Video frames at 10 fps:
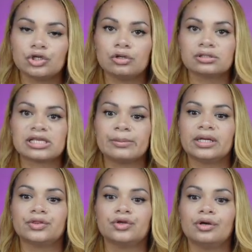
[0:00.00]
a long time,
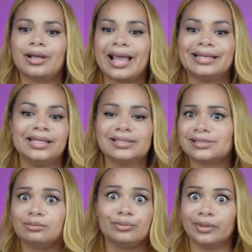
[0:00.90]
and I thought I needed
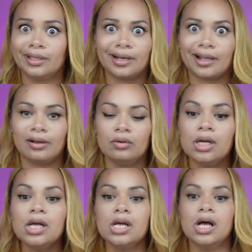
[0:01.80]
to bring it out.
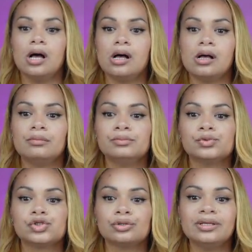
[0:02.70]

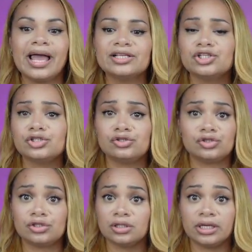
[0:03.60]
So yeah, I just
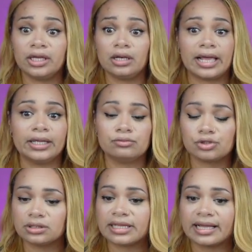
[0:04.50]
took it. I
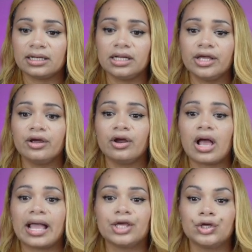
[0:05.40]
took that clear,
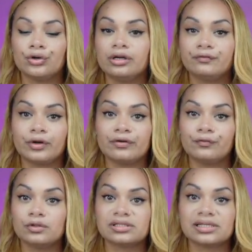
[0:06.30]
I cured it for a
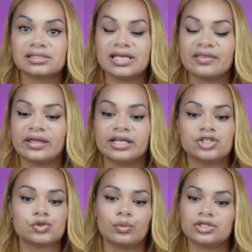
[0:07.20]
full 60, and then I
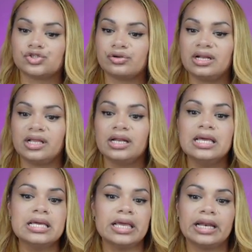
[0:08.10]
just went straight in
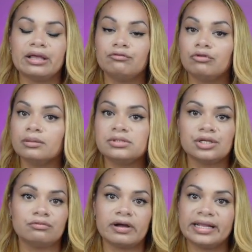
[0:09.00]
and I rubbed it
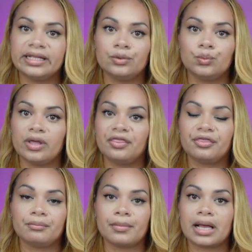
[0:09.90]
right in
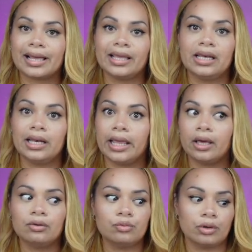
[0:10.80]
with my
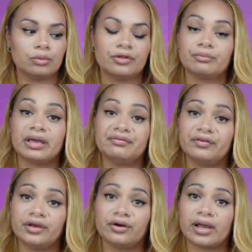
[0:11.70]
nail, well, with my
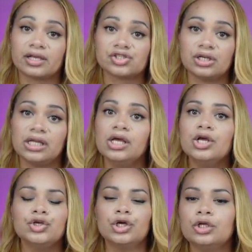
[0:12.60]
finger actually.
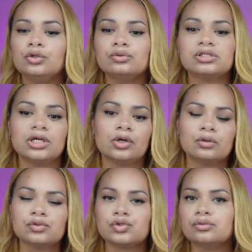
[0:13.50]
You use
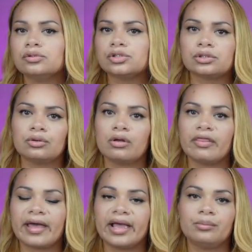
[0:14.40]
silicone tools and all
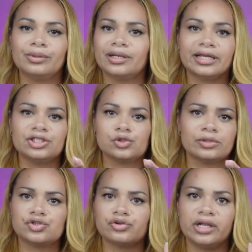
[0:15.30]
that, but I just
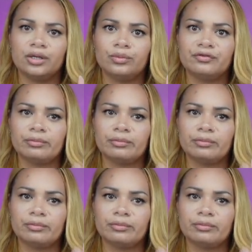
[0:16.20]
went straight in with